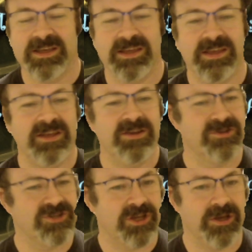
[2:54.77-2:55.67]
years
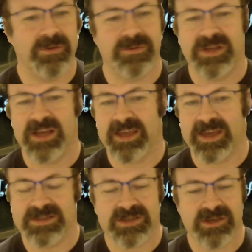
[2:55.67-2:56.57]
ago,
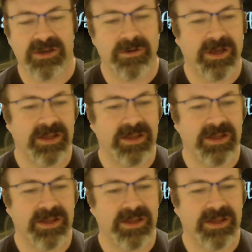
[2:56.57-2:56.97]
decades ago,